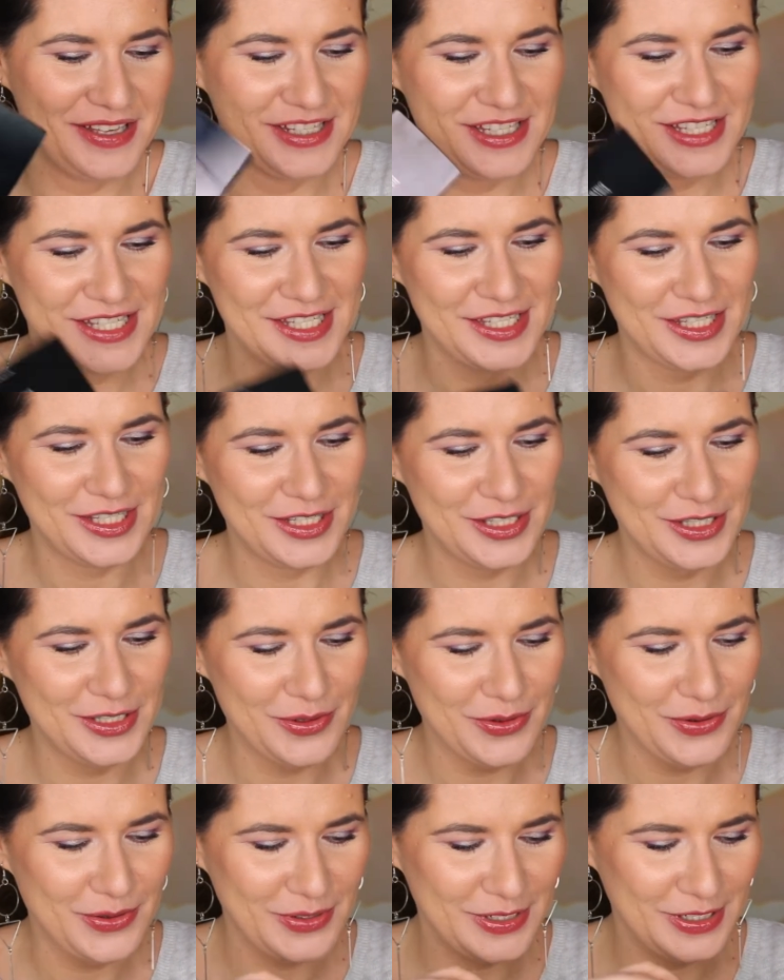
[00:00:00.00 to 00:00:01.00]

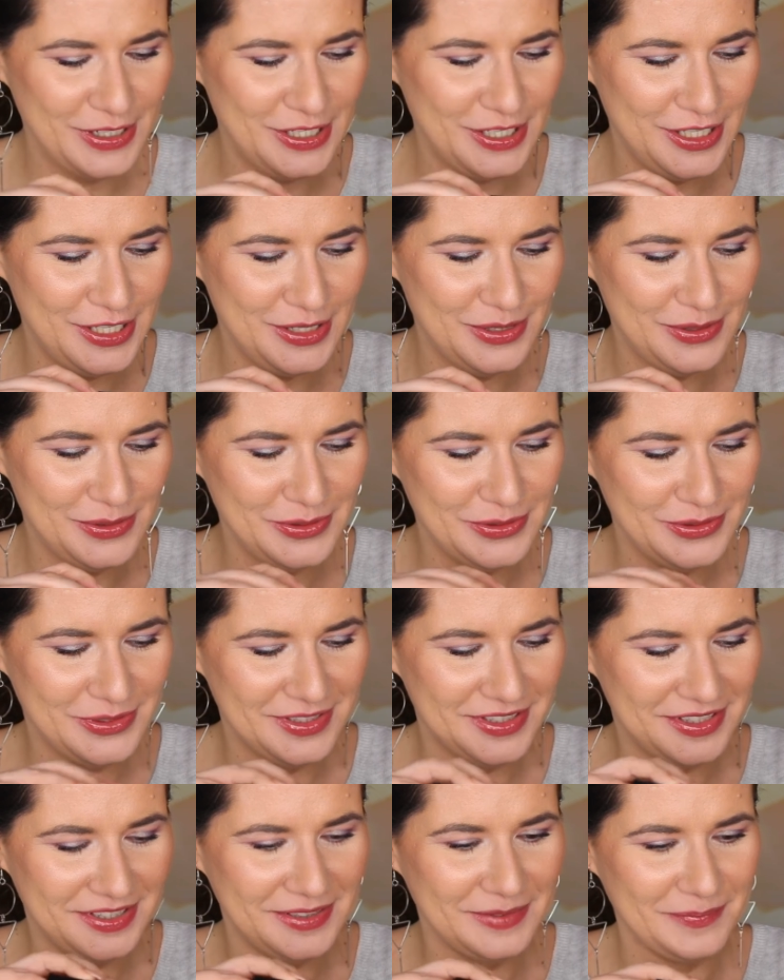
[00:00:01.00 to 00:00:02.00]
So cute.
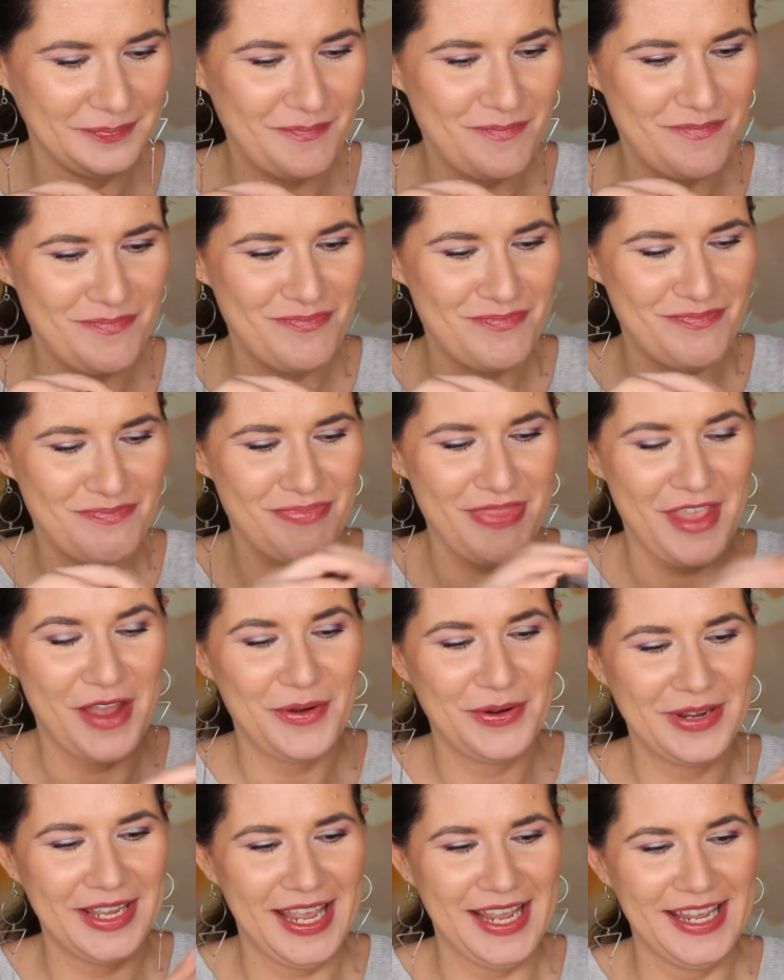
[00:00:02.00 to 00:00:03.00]

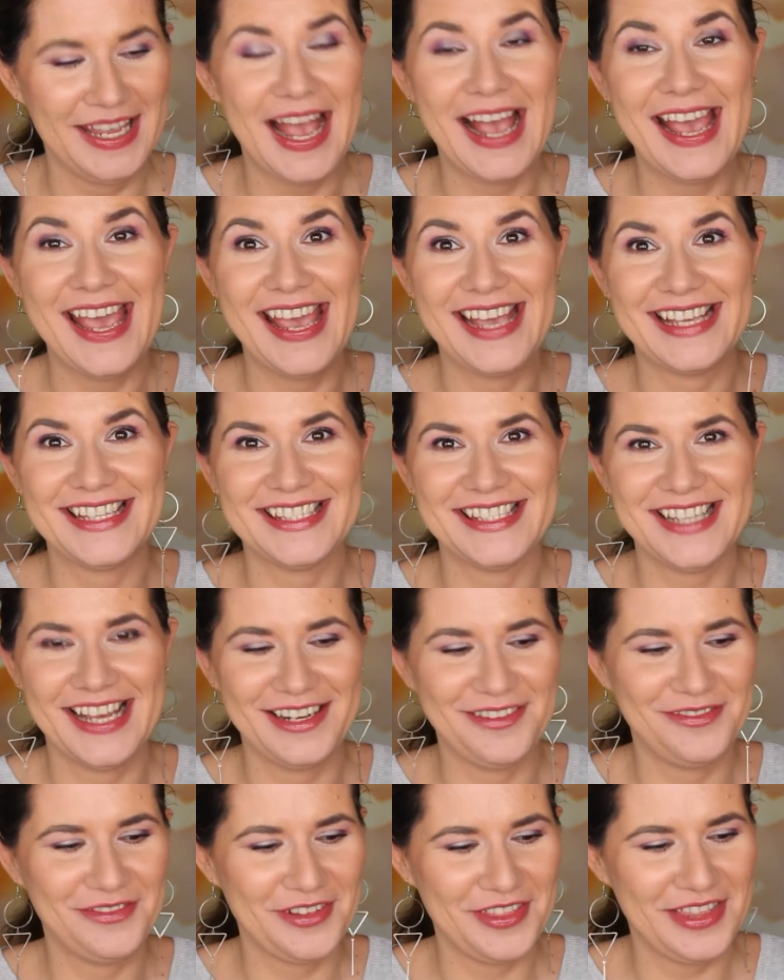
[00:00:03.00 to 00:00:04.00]
Okay,
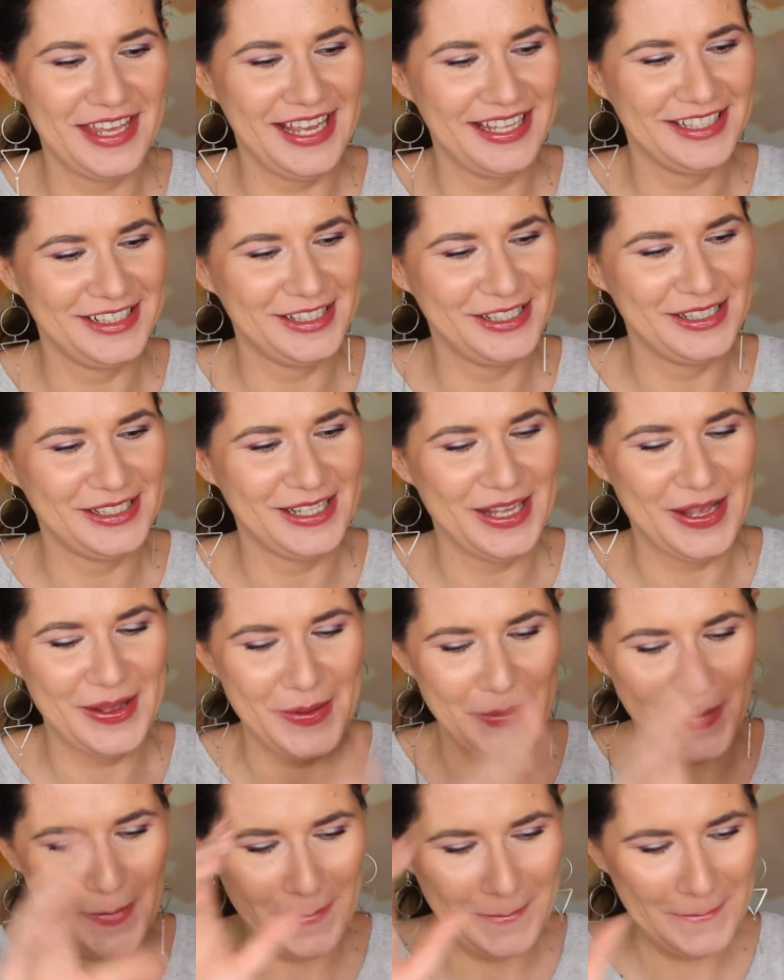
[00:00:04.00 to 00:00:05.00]
excited for that.
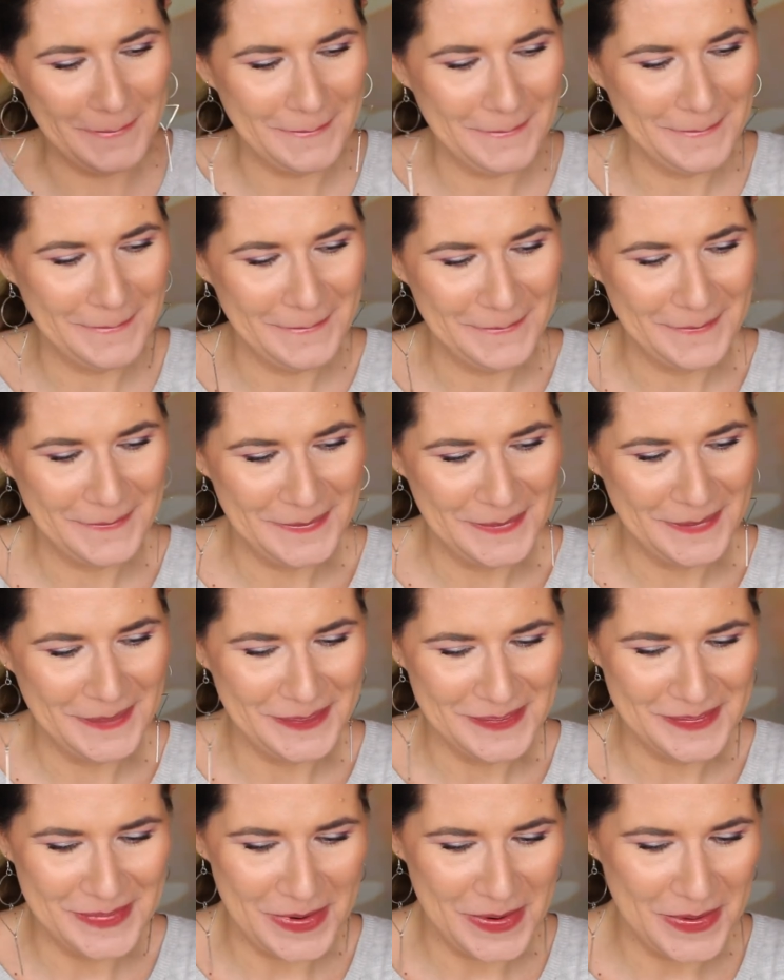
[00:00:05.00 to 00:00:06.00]
So,
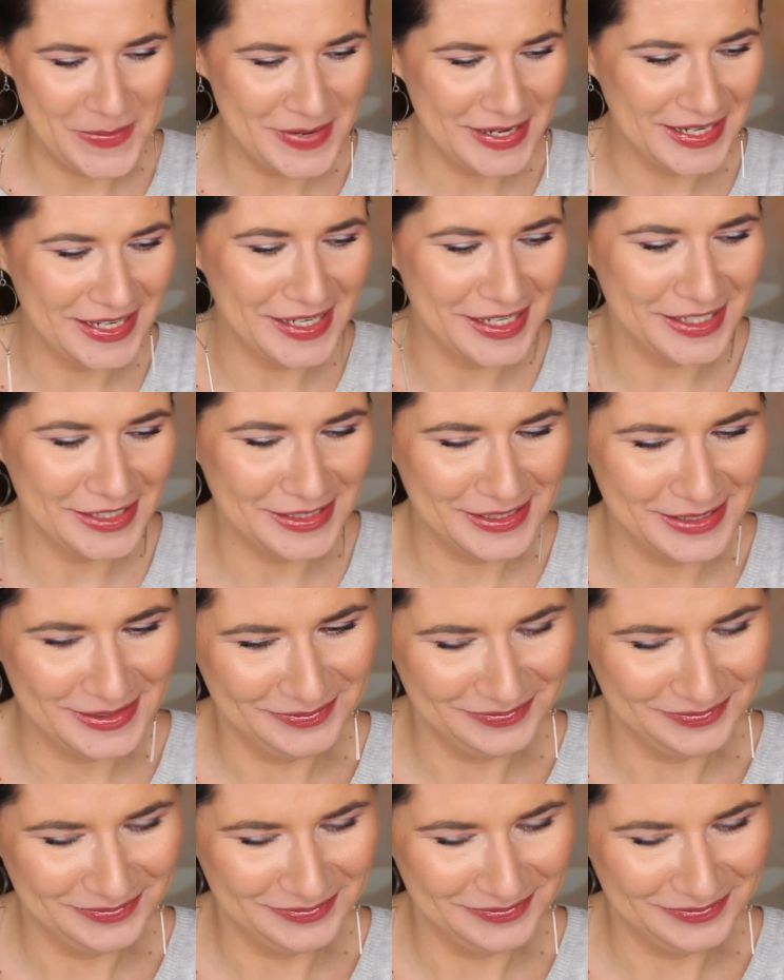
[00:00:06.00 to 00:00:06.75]
oh my god.